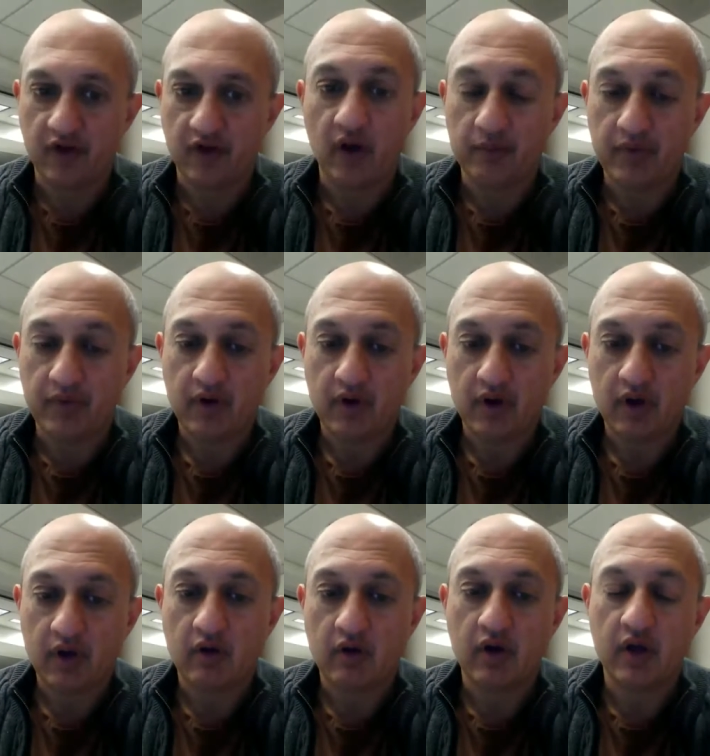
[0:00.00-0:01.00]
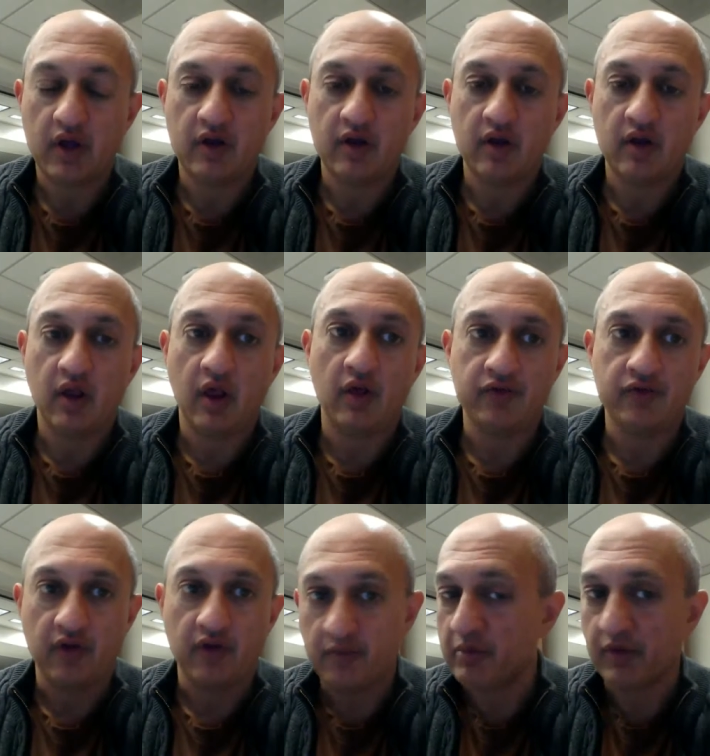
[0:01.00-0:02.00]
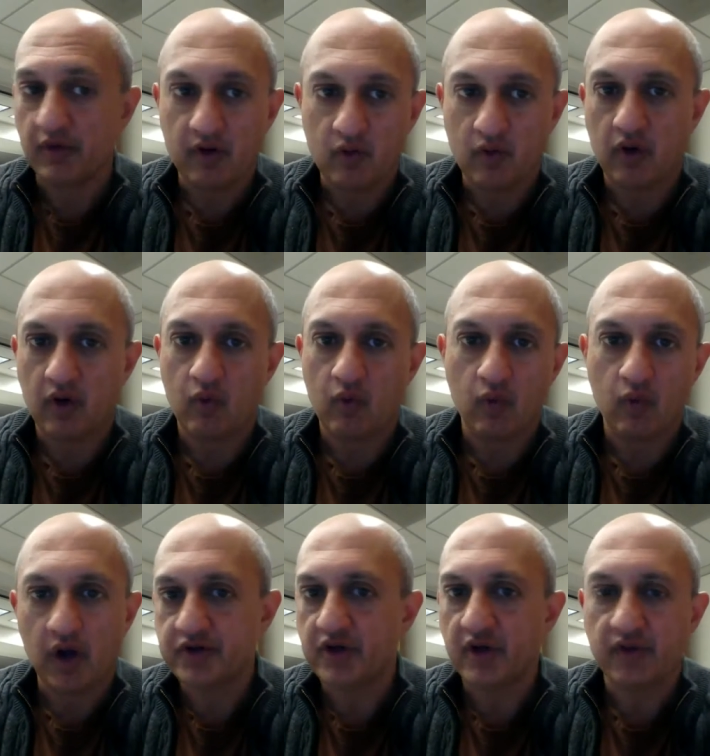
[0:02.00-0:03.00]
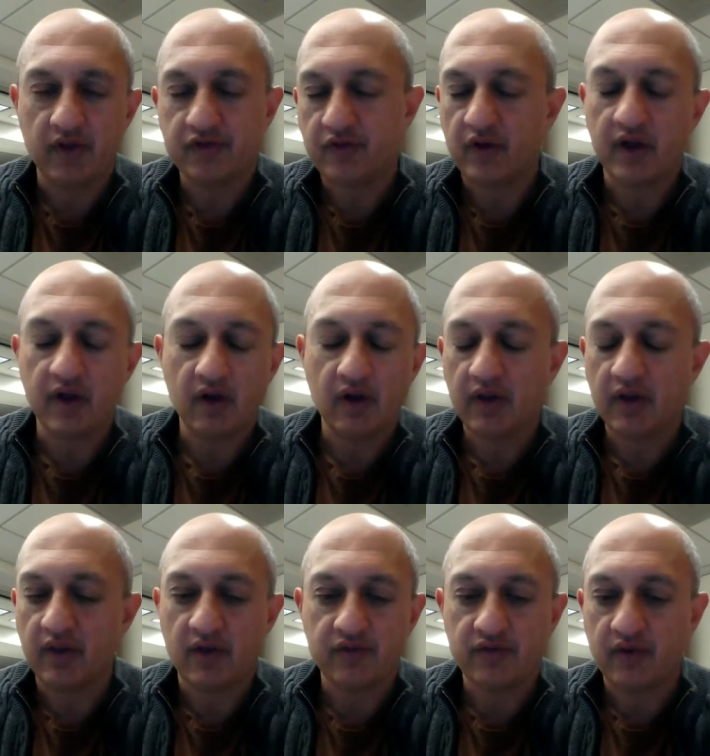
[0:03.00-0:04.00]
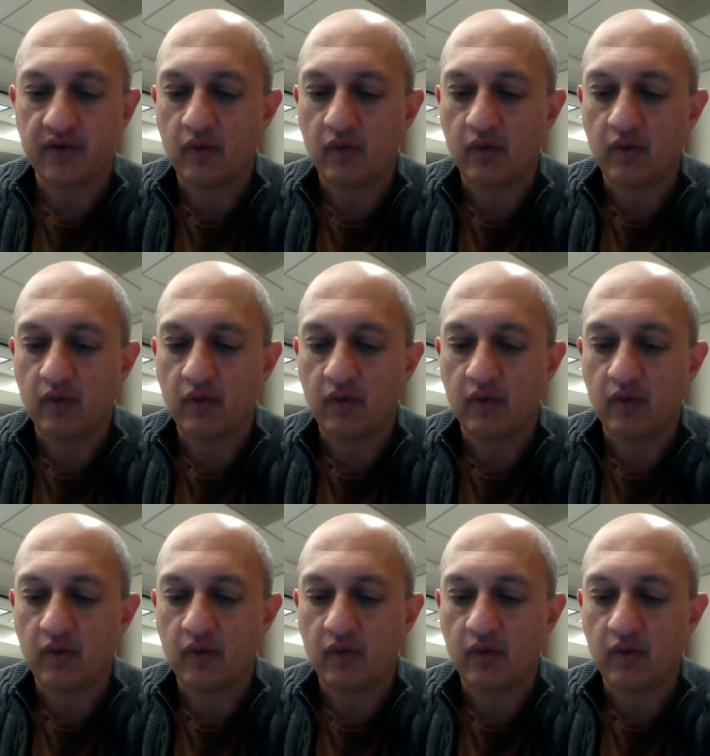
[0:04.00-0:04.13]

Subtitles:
up. And as other people that are watching this or hearing this,